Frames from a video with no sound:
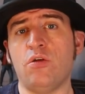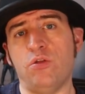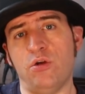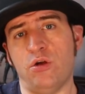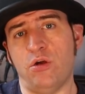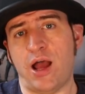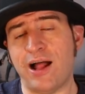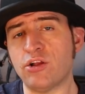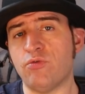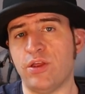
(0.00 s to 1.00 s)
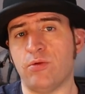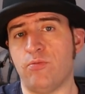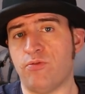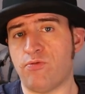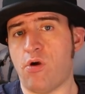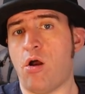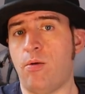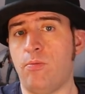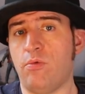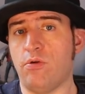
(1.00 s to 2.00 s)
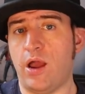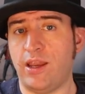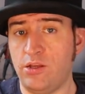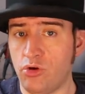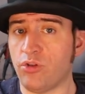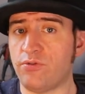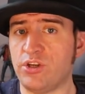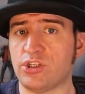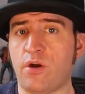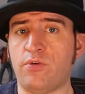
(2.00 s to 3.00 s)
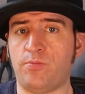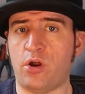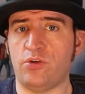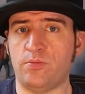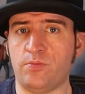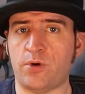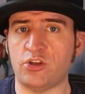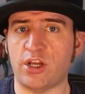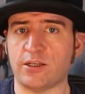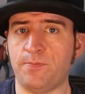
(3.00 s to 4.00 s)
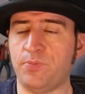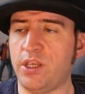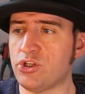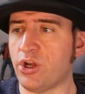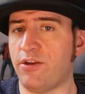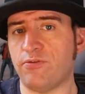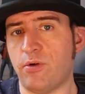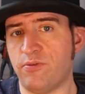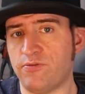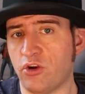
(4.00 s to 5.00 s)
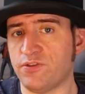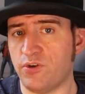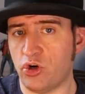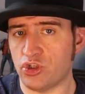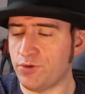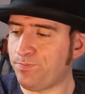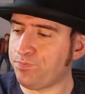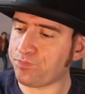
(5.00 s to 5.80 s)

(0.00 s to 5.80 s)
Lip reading: the algorithm from another free software project. He took it from FontForge.